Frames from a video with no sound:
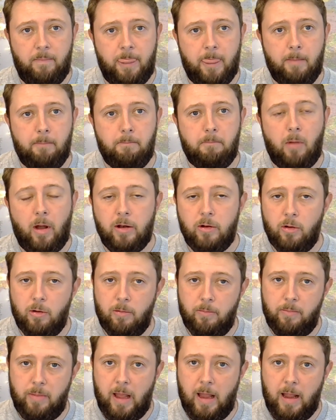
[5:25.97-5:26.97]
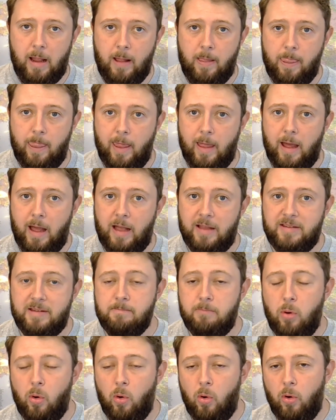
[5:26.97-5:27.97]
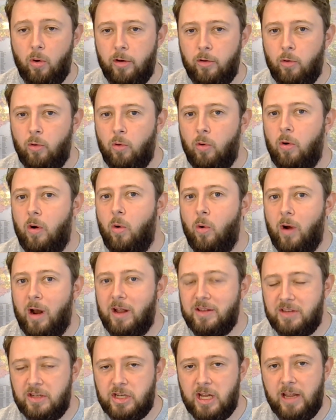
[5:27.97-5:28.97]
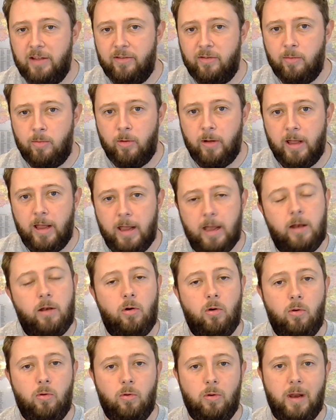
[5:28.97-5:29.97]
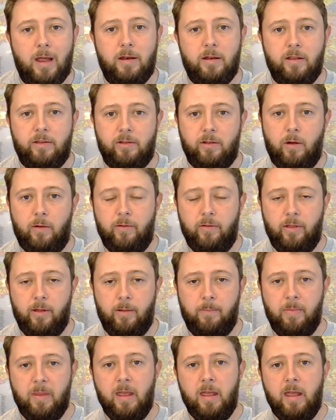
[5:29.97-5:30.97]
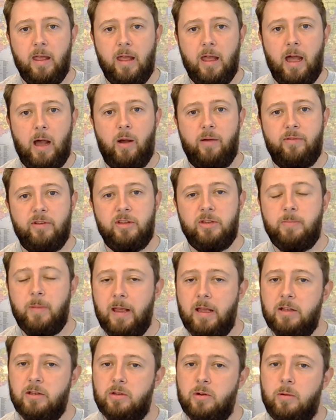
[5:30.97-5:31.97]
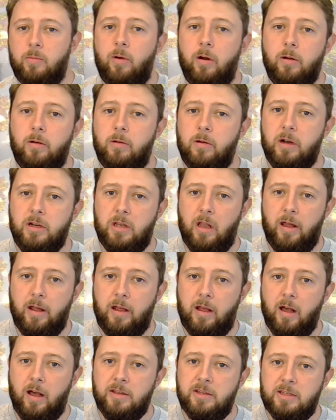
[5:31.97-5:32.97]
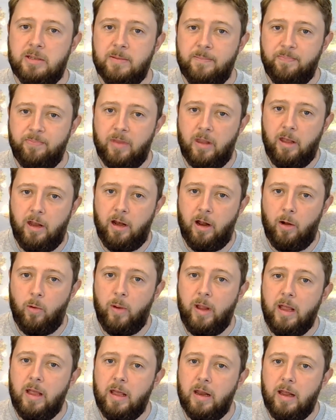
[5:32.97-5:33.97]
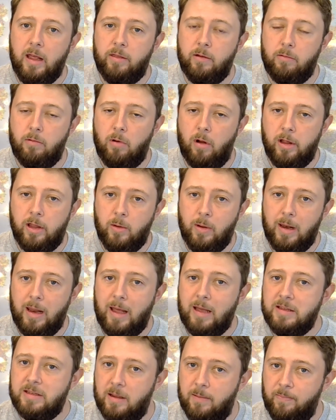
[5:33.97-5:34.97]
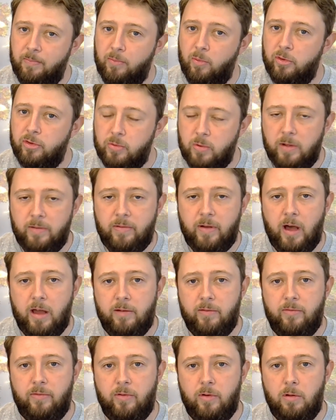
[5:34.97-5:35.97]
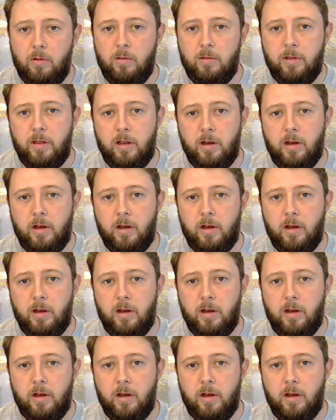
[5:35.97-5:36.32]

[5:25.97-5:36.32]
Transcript: might not be as important or as achievable here. Not all lenders offer them. However, speaking to a brokerage like us, we can either write you a letter once we've had a full,